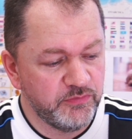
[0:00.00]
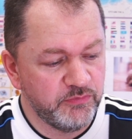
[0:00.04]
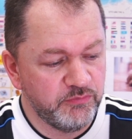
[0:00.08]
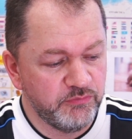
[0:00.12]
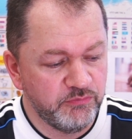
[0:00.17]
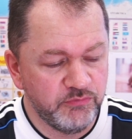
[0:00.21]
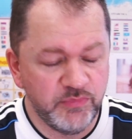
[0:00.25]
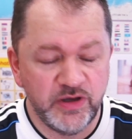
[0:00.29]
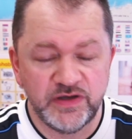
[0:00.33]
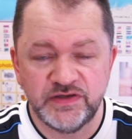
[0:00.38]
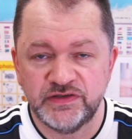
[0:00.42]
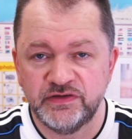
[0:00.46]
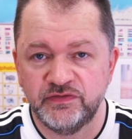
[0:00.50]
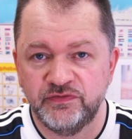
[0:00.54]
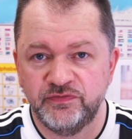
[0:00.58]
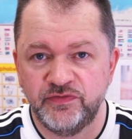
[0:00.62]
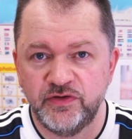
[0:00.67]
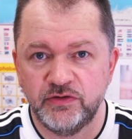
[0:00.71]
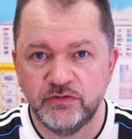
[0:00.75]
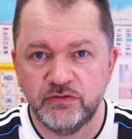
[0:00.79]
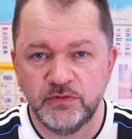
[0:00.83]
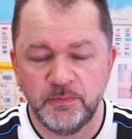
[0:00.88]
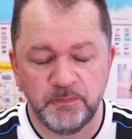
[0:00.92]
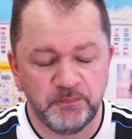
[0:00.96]
makes it
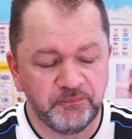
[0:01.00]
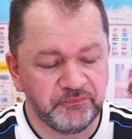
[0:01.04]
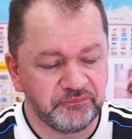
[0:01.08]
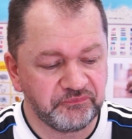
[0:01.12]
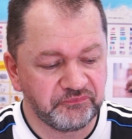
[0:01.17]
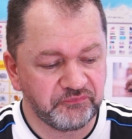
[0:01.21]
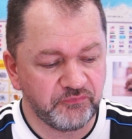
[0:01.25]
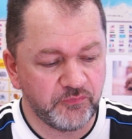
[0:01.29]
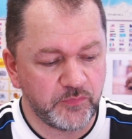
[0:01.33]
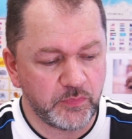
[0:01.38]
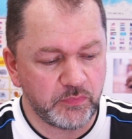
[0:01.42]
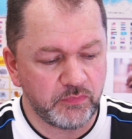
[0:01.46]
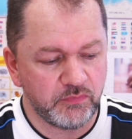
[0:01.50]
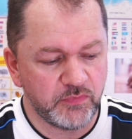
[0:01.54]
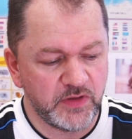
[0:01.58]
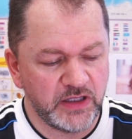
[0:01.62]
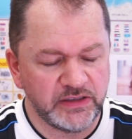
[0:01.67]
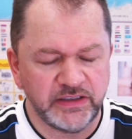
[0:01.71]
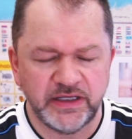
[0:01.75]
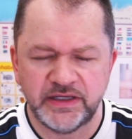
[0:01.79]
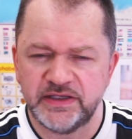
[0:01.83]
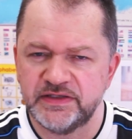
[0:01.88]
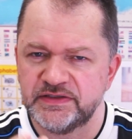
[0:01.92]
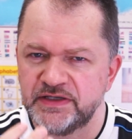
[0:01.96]
feel
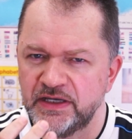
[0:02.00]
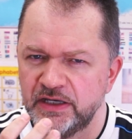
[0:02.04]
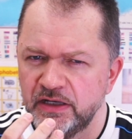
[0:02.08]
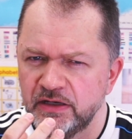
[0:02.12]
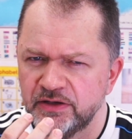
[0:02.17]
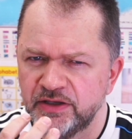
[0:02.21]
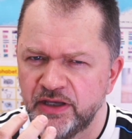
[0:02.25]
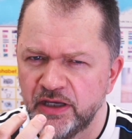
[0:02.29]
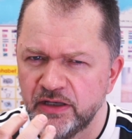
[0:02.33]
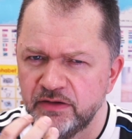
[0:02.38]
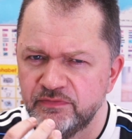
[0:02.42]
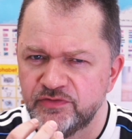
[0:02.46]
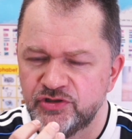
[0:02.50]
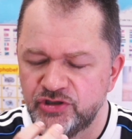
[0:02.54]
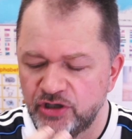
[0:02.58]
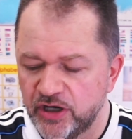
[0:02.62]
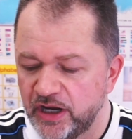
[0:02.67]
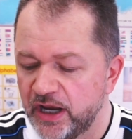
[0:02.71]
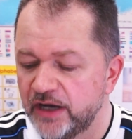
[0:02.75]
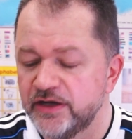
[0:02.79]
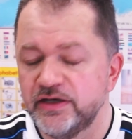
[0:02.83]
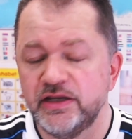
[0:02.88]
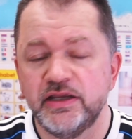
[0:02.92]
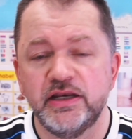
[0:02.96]
like it's kind of dry.
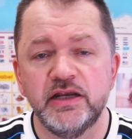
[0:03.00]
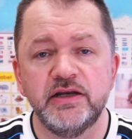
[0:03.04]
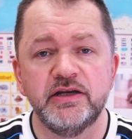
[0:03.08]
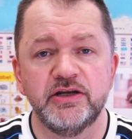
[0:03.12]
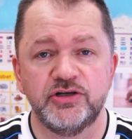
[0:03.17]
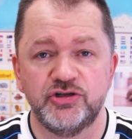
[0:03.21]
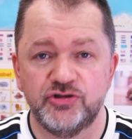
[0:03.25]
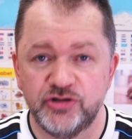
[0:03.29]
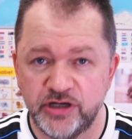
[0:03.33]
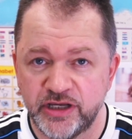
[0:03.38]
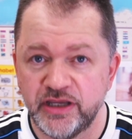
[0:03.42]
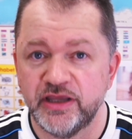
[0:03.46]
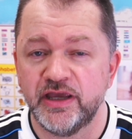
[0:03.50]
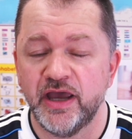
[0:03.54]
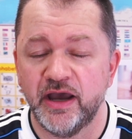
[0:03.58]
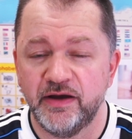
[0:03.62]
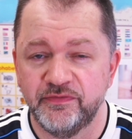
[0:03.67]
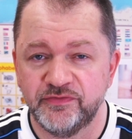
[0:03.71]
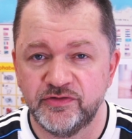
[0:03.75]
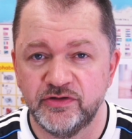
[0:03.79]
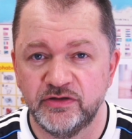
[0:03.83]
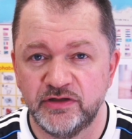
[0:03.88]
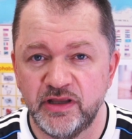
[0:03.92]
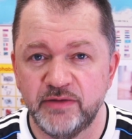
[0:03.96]
I needed a drink
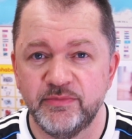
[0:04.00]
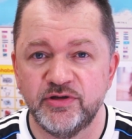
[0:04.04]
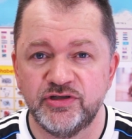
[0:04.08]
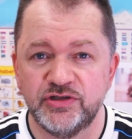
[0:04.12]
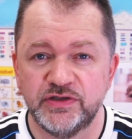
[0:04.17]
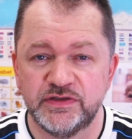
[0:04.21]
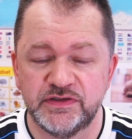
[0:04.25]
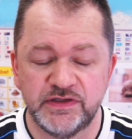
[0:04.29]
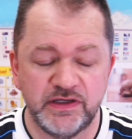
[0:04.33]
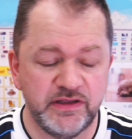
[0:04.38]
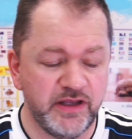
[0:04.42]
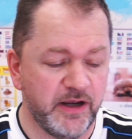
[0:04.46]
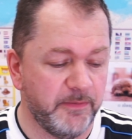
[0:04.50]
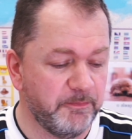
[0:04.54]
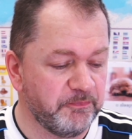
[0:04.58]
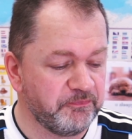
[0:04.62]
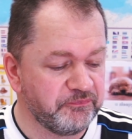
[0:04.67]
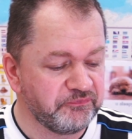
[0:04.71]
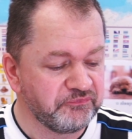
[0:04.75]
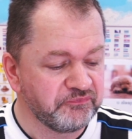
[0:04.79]
after, let me just say that.